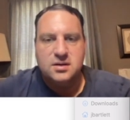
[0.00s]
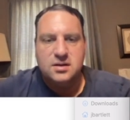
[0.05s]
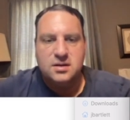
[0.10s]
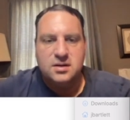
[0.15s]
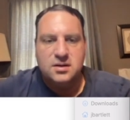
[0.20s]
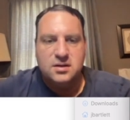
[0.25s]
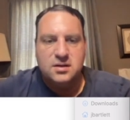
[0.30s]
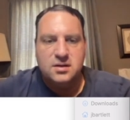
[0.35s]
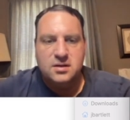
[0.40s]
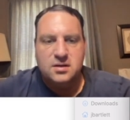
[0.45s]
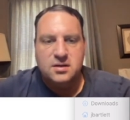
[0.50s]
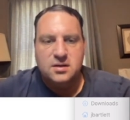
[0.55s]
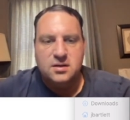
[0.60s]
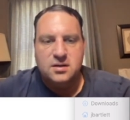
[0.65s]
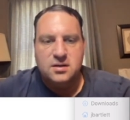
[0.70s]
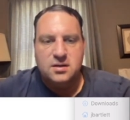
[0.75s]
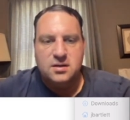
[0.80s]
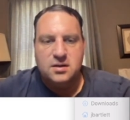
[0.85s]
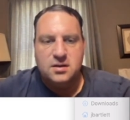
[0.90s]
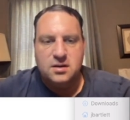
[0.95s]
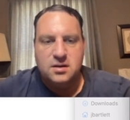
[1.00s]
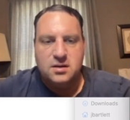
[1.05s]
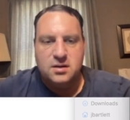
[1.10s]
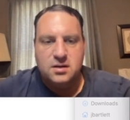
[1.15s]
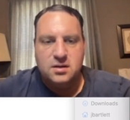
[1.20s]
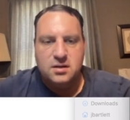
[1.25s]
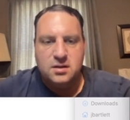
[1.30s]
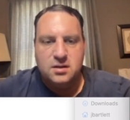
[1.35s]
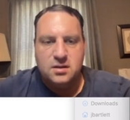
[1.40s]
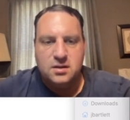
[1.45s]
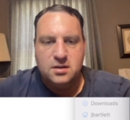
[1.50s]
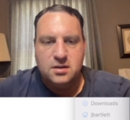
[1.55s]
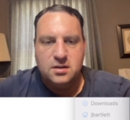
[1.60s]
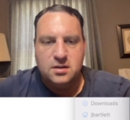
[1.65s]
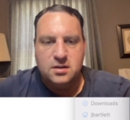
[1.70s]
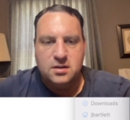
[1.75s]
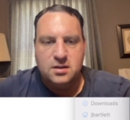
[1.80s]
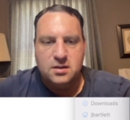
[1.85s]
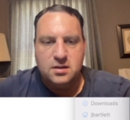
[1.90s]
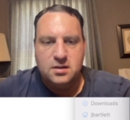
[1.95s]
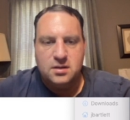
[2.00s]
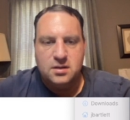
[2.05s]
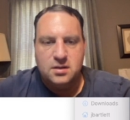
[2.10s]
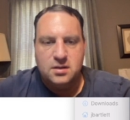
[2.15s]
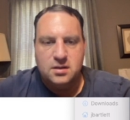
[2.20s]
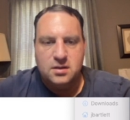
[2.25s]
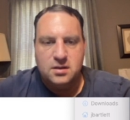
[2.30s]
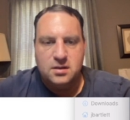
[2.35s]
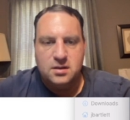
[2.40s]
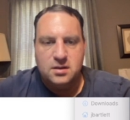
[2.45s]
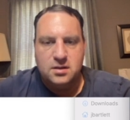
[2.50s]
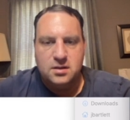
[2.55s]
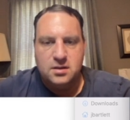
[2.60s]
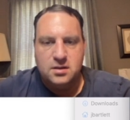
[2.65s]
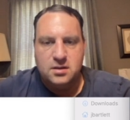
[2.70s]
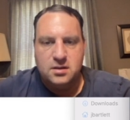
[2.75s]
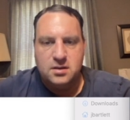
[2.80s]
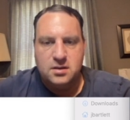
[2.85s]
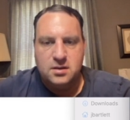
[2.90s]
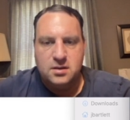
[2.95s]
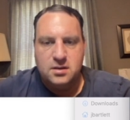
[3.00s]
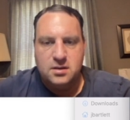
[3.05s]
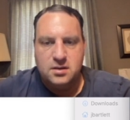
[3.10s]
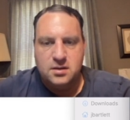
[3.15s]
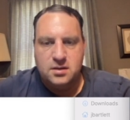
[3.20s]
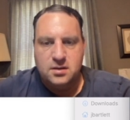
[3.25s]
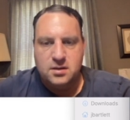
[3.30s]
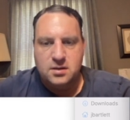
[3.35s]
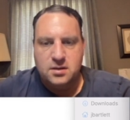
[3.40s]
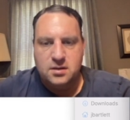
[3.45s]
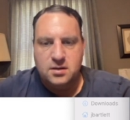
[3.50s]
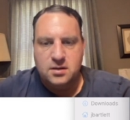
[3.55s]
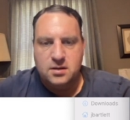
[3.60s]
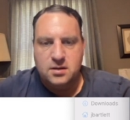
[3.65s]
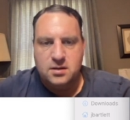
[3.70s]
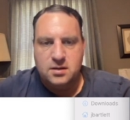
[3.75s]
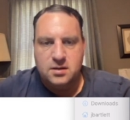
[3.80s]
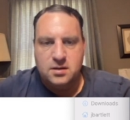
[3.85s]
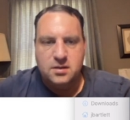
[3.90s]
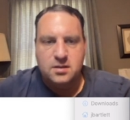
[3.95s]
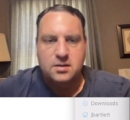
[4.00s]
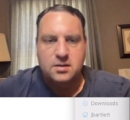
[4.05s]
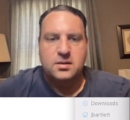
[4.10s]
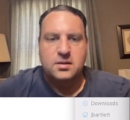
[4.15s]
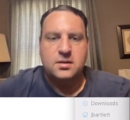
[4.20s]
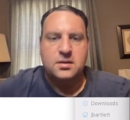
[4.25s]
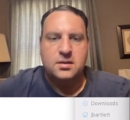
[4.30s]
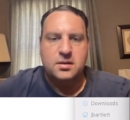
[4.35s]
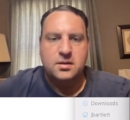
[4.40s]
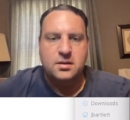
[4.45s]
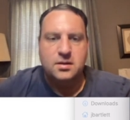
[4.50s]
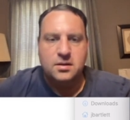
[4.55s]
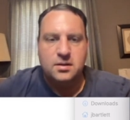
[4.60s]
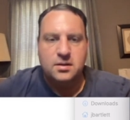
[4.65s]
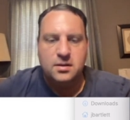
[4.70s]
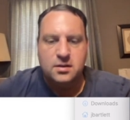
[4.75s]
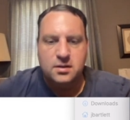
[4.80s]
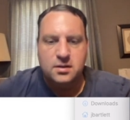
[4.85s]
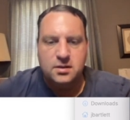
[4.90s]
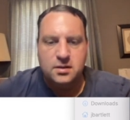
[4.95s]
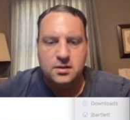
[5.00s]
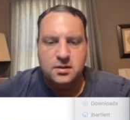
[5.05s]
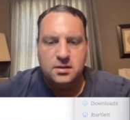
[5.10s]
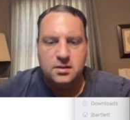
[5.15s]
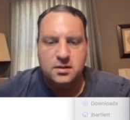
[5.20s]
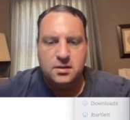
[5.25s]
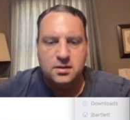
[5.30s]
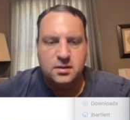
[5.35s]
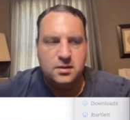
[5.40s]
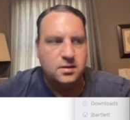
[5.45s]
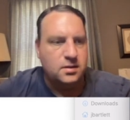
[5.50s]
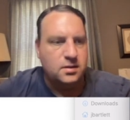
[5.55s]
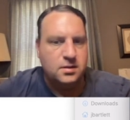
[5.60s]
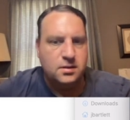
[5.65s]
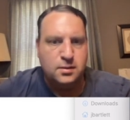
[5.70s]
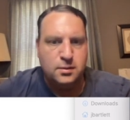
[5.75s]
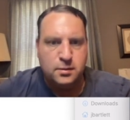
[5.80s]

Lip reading: No one is speaking in this clip.